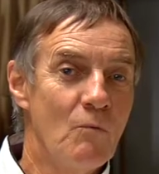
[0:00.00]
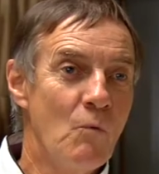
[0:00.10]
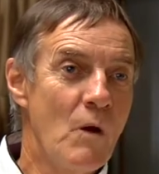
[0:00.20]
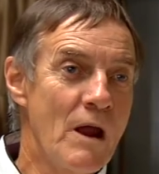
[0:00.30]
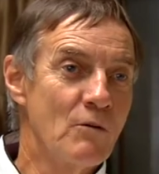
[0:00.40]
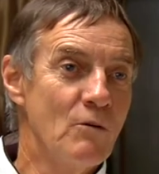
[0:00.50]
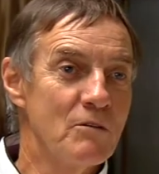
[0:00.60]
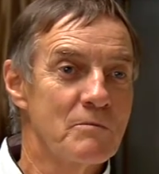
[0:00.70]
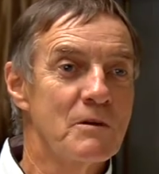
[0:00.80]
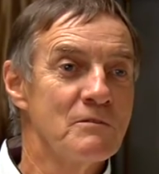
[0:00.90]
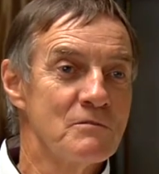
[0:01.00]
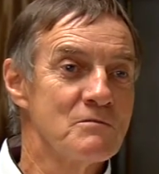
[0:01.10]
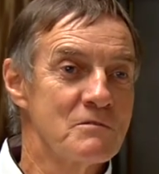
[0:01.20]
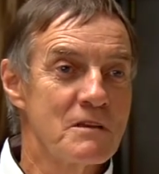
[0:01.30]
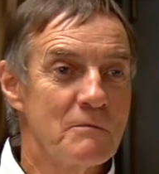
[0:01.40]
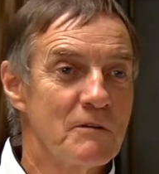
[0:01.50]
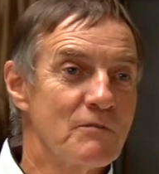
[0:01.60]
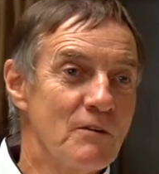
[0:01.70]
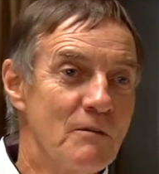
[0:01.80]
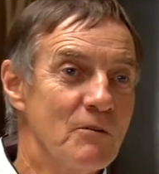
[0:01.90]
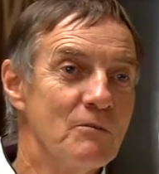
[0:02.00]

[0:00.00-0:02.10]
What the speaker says: where all the produce was coming from